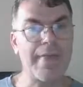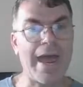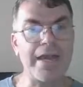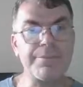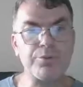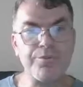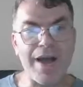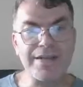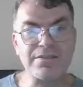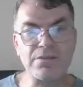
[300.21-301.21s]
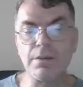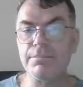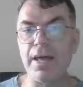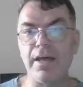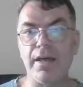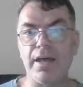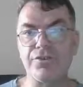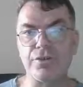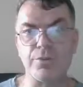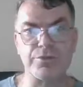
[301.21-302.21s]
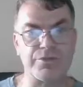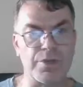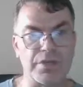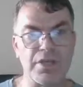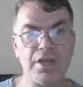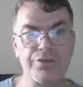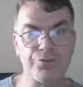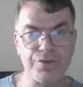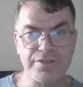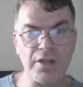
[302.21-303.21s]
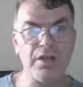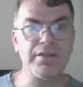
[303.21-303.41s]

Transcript: and provide some uh, attributes to it. The result is